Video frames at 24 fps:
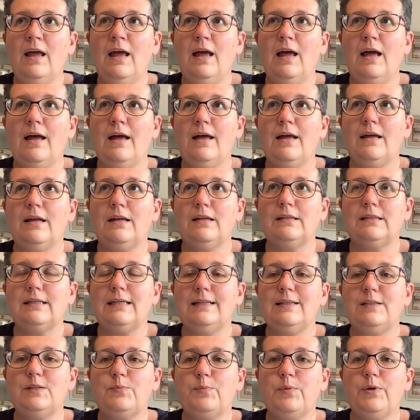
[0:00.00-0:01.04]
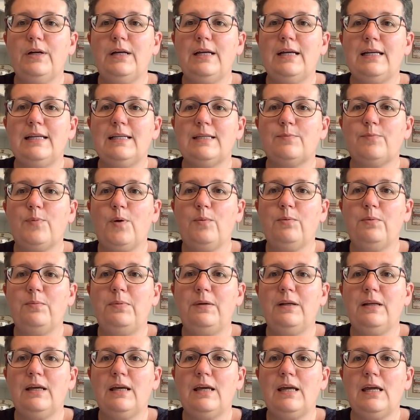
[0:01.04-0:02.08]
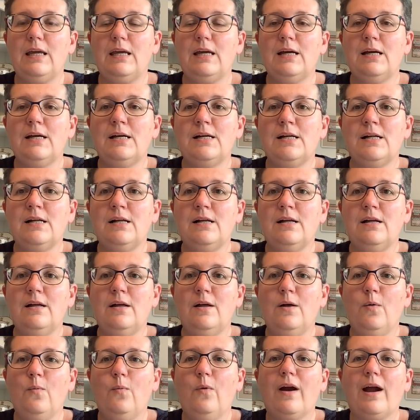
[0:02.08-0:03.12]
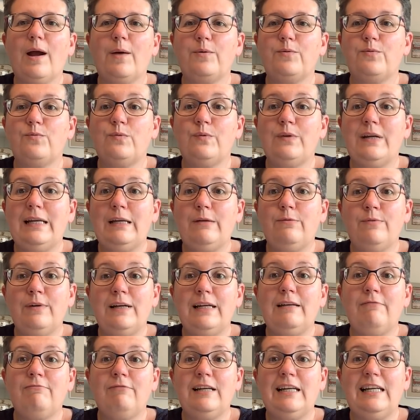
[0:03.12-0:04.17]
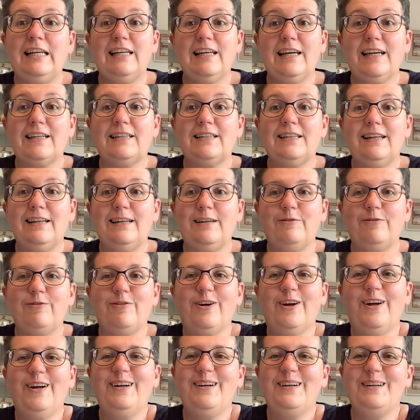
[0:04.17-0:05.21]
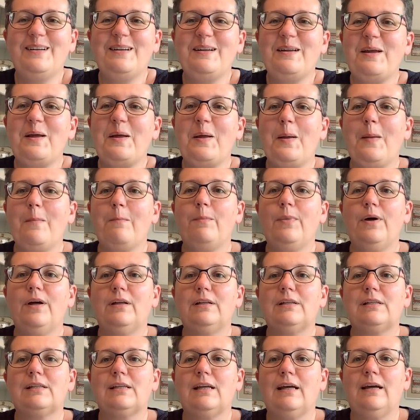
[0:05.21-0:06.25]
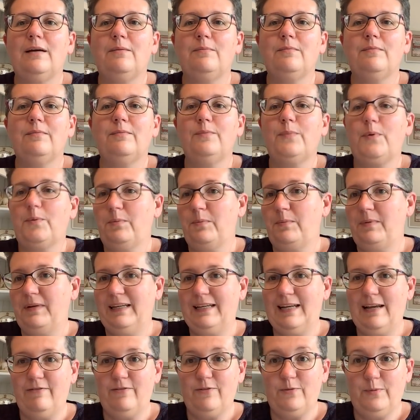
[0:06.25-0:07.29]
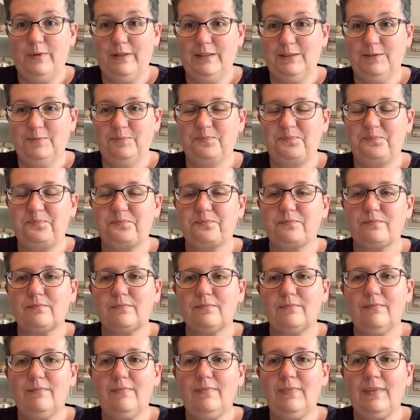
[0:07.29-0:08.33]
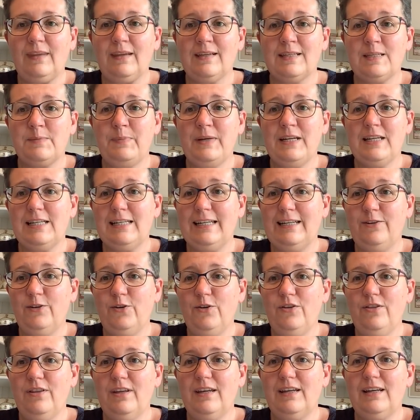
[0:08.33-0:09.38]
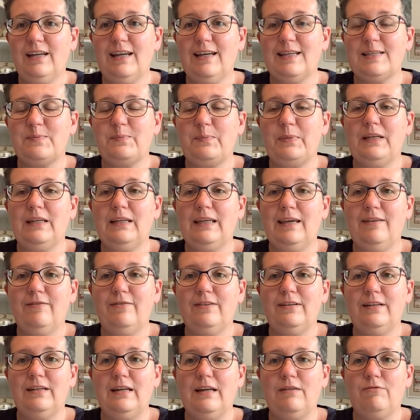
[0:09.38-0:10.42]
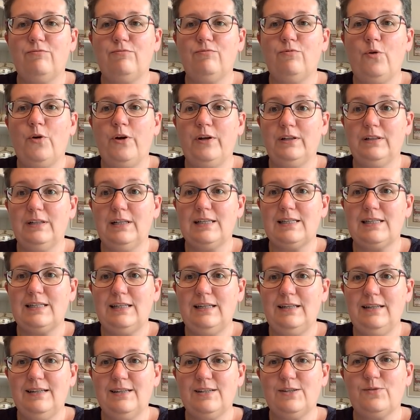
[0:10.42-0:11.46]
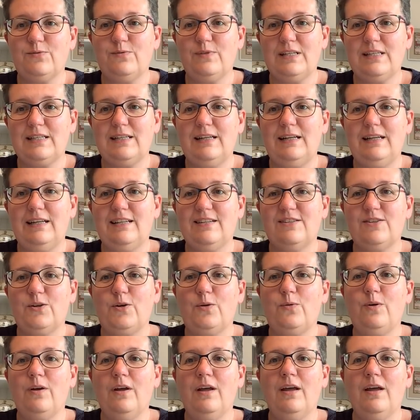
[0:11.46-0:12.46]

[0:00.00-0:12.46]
And Hillsborough is probably where I would really, really, really like to live, but probably never will. Especially now that it has been given royal status recently, so